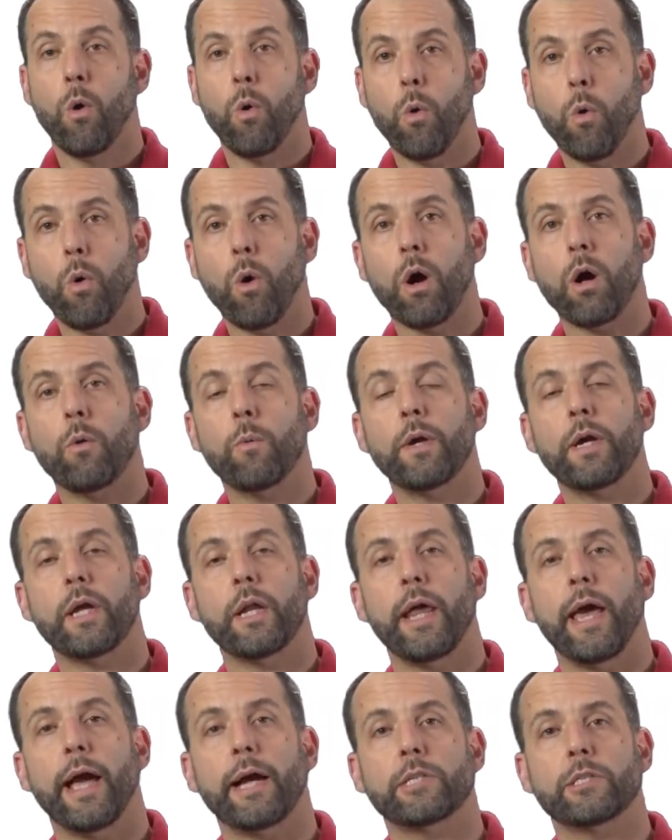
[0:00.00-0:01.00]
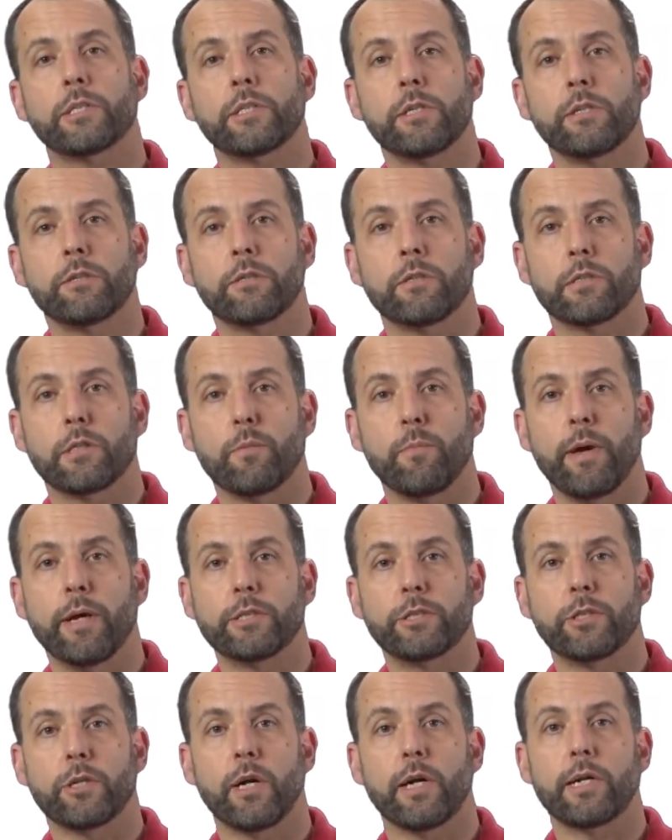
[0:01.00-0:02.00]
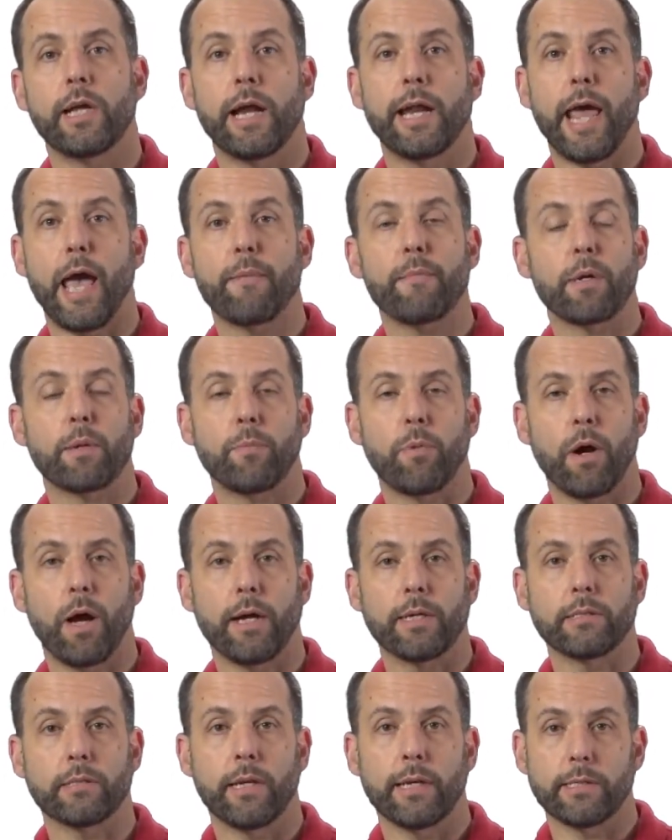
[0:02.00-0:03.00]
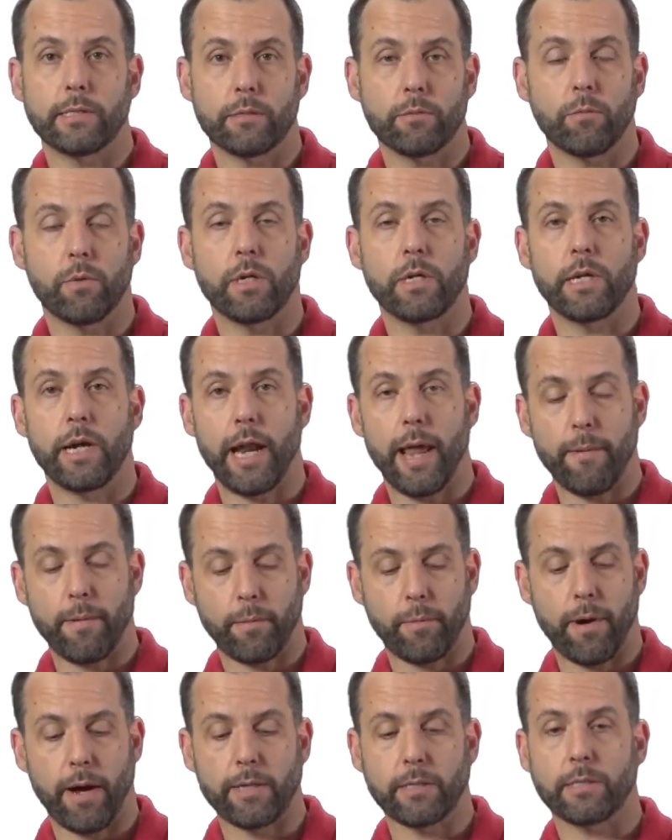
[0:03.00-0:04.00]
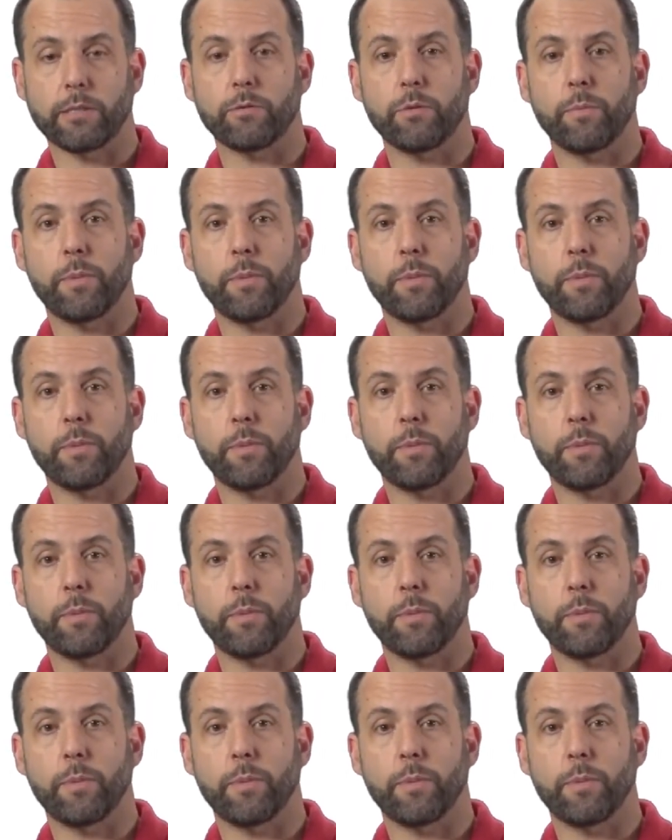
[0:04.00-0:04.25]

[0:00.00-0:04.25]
Or we can actually use it to measure a dynamic process. What a dynamic process